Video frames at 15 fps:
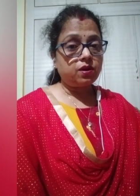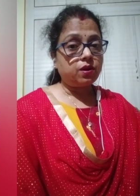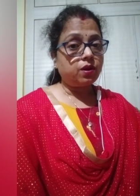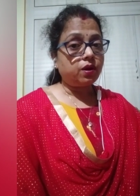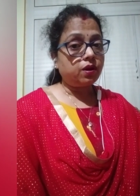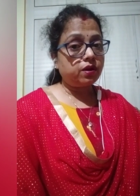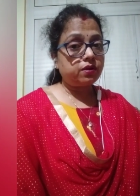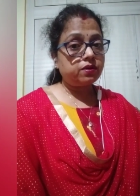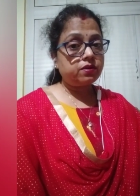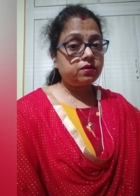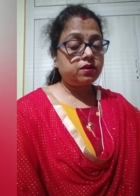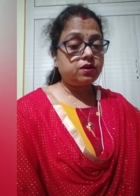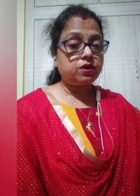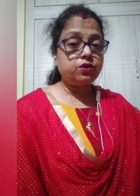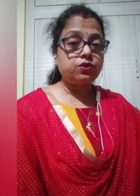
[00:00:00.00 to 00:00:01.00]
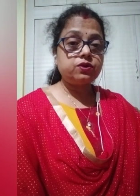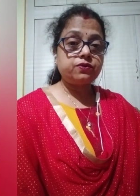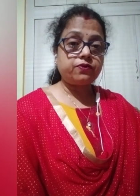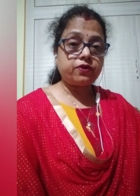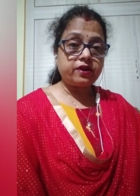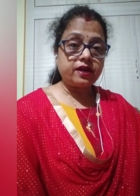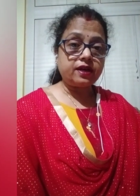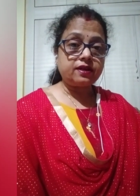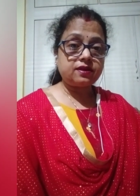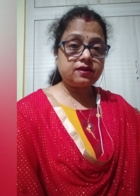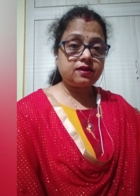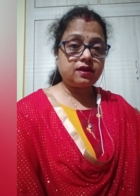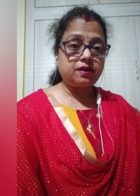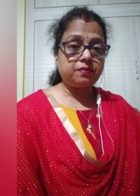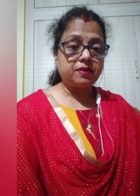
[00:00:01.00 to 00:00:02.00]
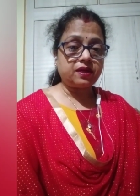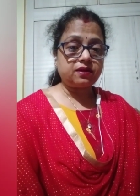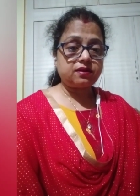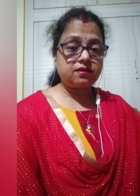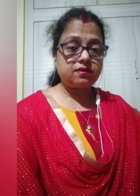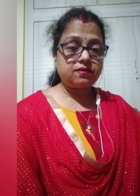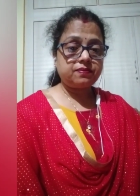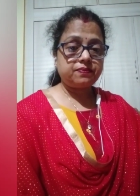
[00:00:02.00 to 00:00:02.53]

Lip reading: or use for entertainment.